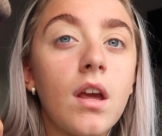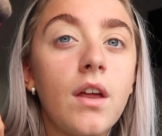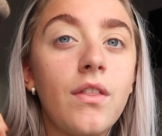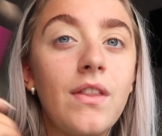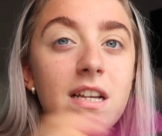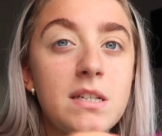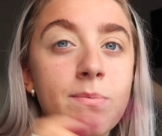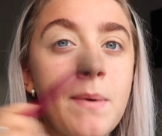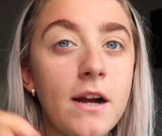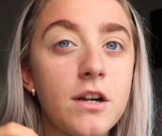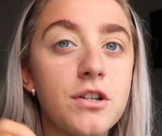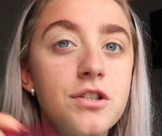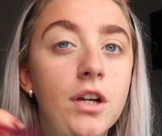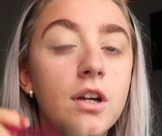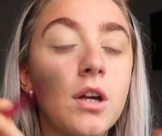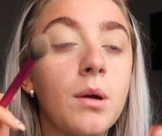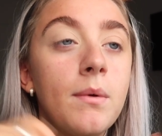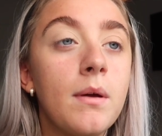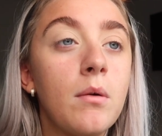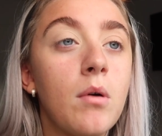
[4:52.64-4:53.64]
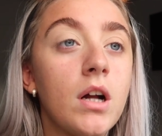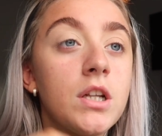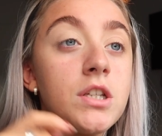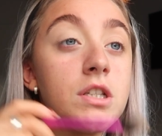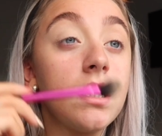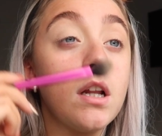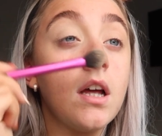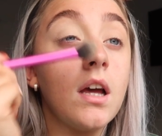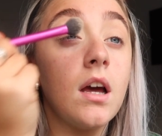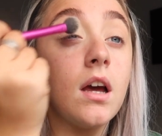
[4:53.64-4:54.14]
this person could be
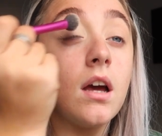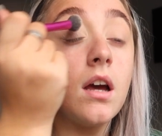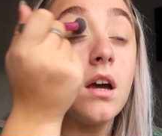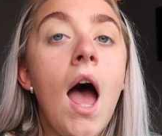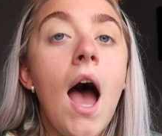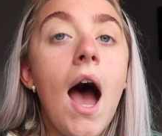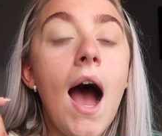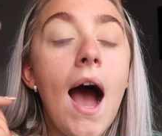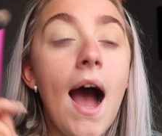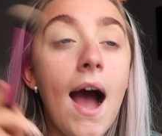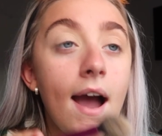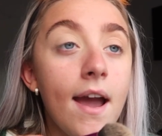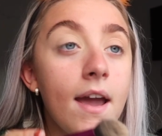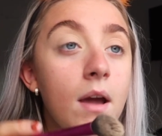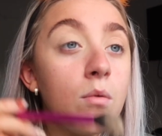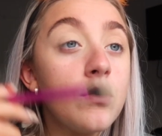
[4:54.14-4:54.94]
watching it. I